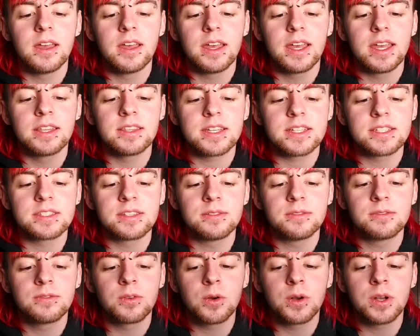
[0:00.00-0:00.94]
In less than
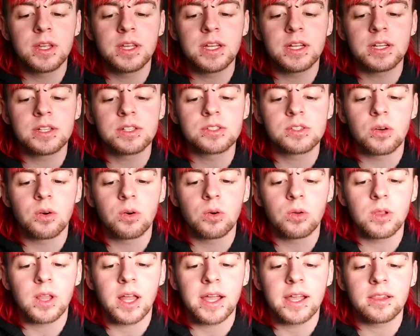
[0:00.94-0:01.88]
40 years, the
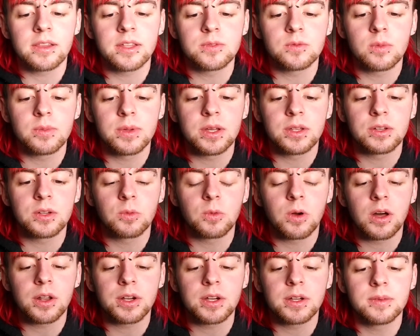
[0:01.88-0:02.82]
whole island will be
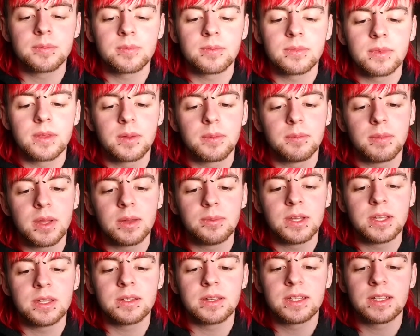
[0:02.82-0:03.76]
underwater.
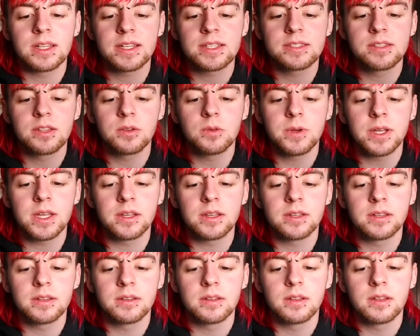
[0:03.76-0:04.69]
Maybe in less than a week.
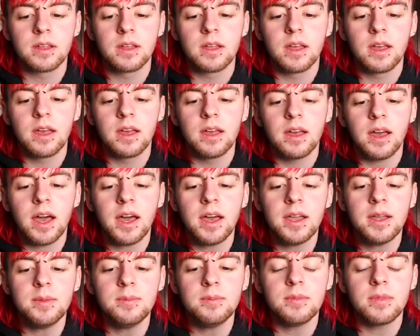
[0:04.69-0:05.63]

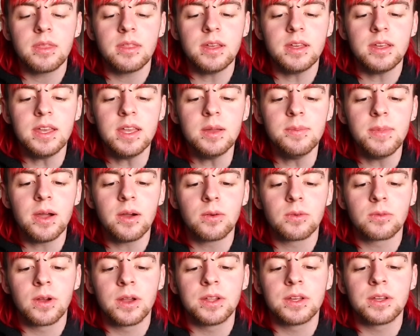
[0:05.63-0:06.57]
I'm thinking
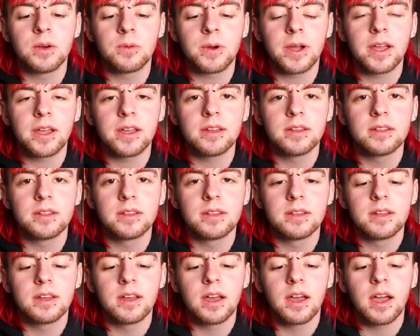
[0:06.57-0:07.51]
about running away,
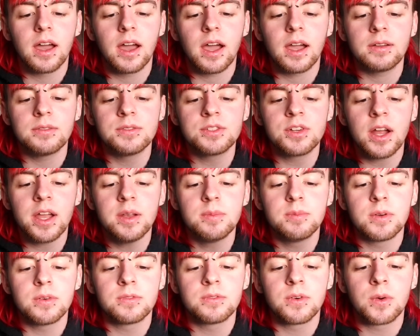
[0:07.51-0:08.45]
I've tried
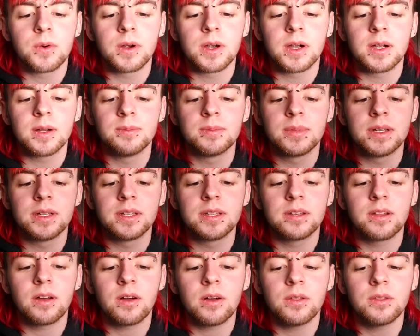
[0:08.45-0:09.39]
before,
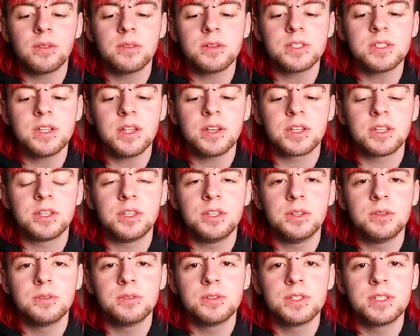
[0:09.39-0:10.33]
but although there's not a
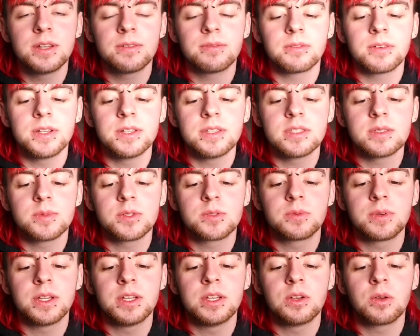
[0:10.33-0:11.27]
huge difference
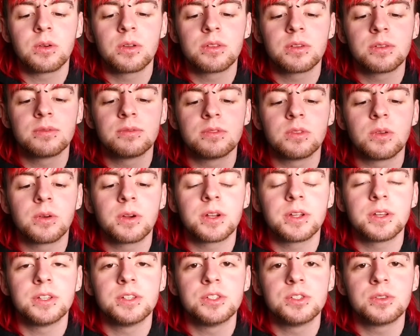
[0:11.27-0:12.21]
between northern
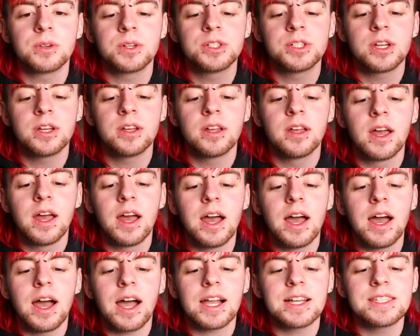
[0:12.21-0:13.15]
Florida and Georgia,
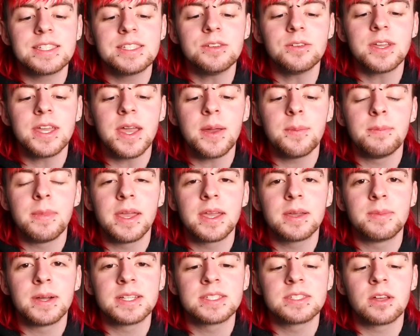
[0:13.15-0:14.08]
I still can't
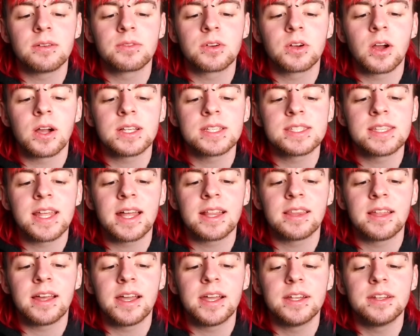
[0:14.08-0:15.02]
make myself cross that
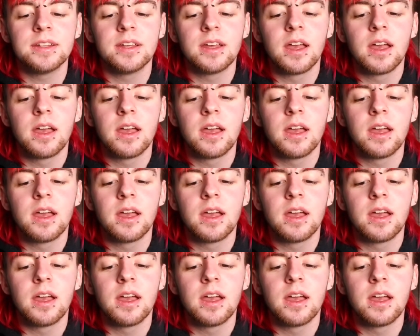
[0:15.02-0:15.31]
line.